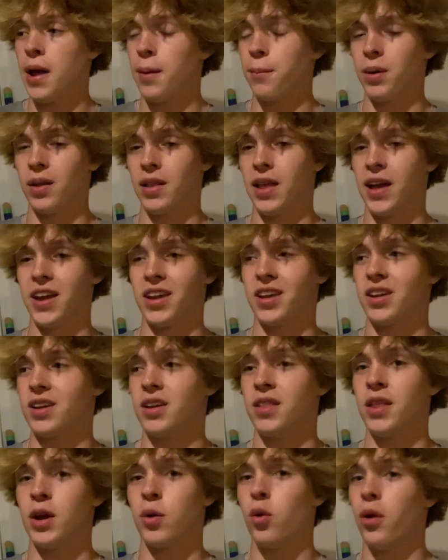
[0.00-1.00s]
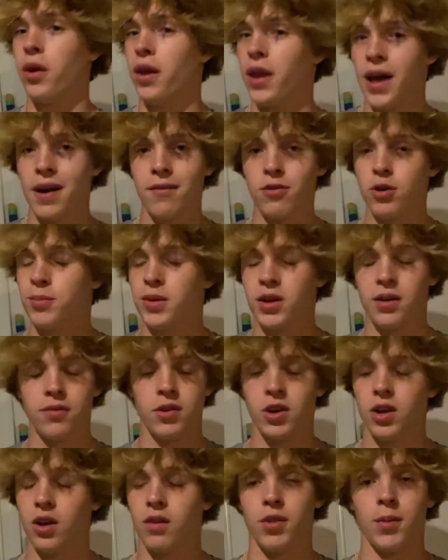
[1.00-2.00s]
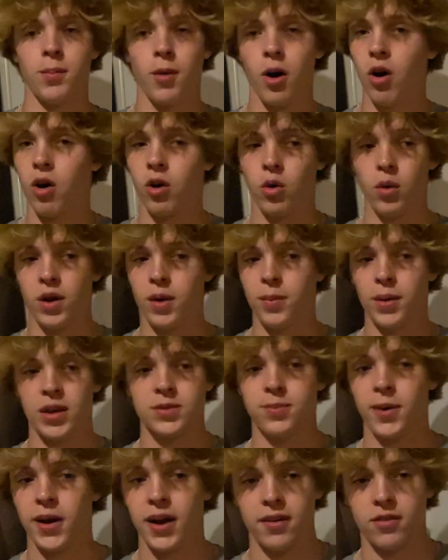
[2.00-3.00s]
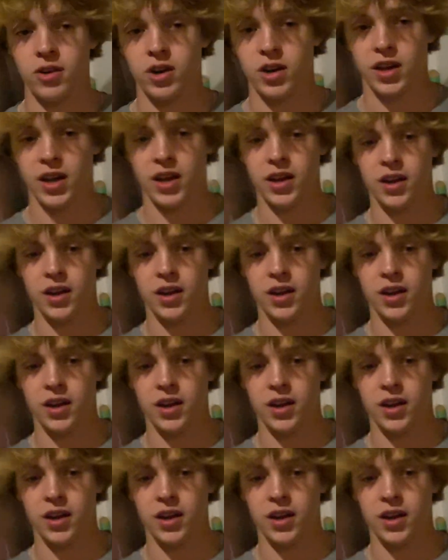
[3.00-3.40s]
but like there will never be a video of them all going to Best Buy ever again.